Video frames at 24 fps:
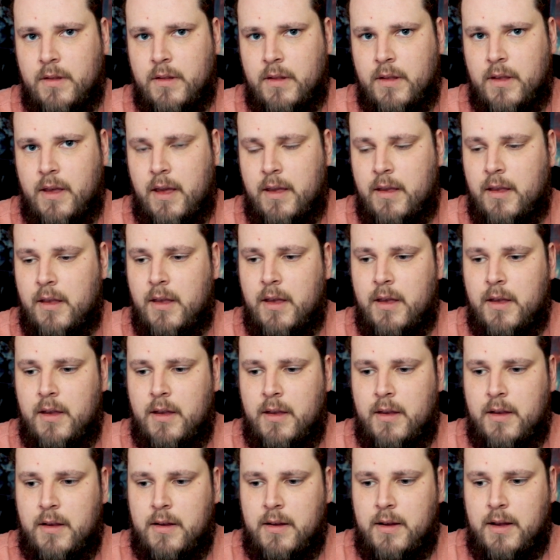okay?
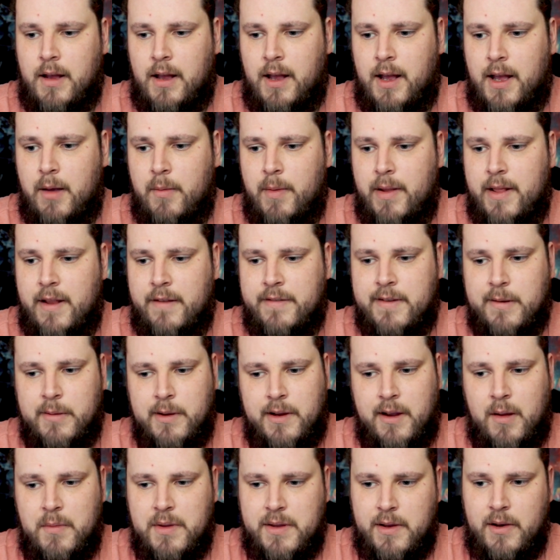Um, and if someone
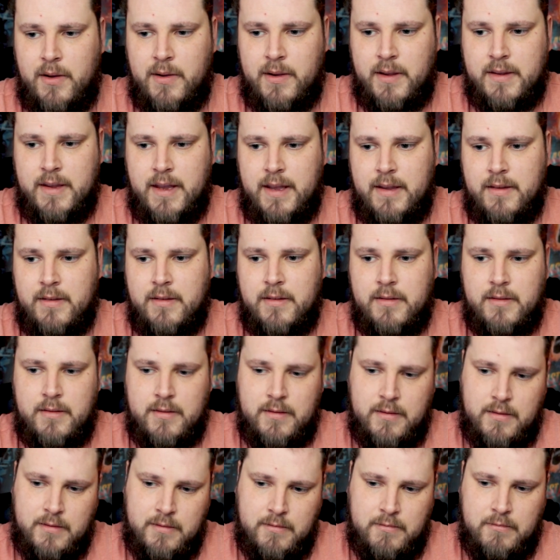comes along and says,
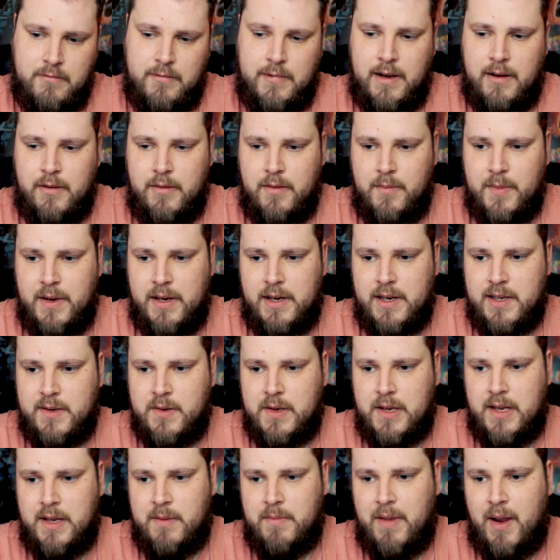well, I mean,
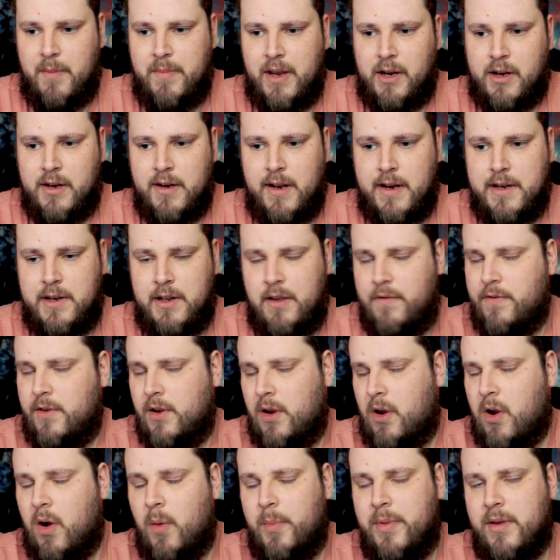it's, it might be a good idea for
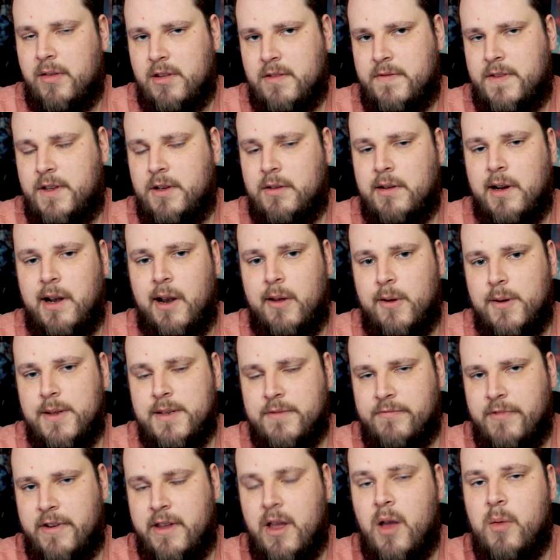your copies if you close
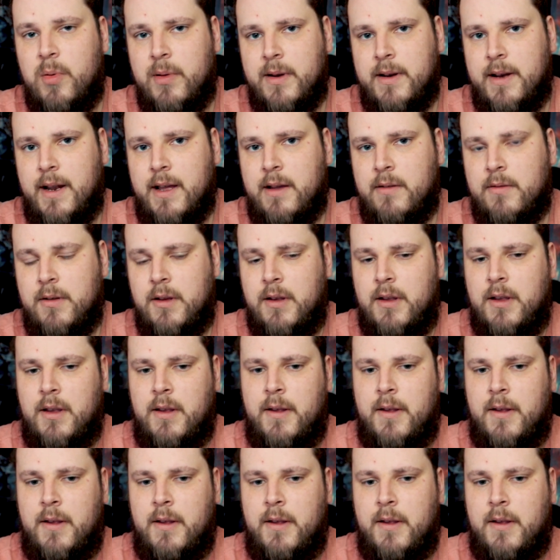and reopen now.